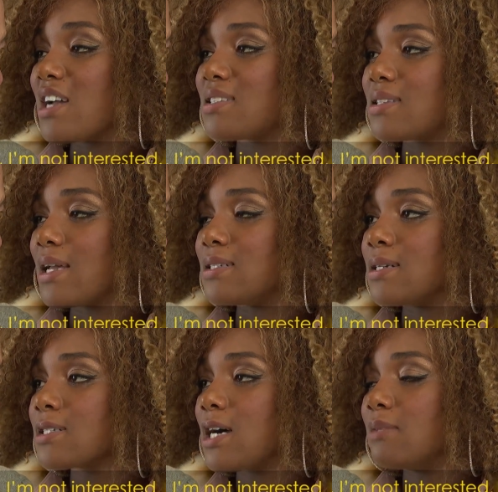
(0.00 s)
I said
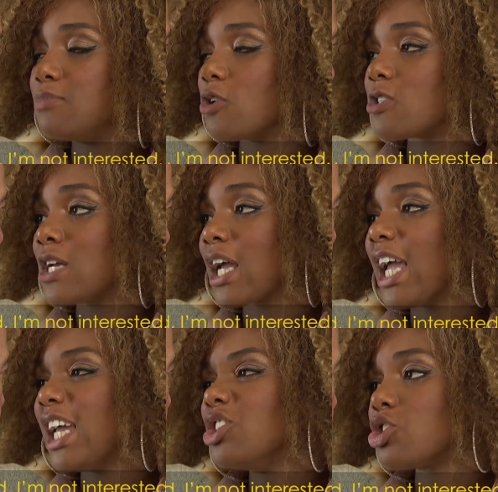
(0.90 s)
I'm not
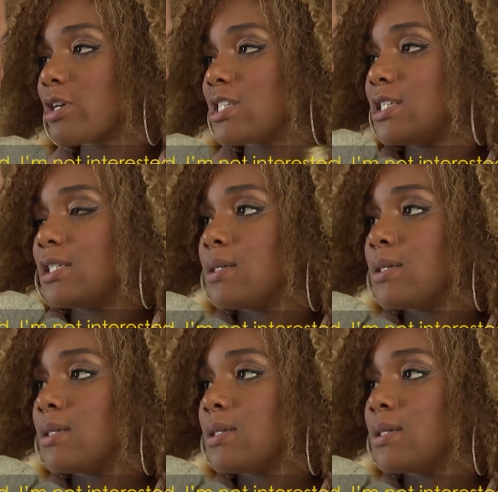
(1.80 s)
interested.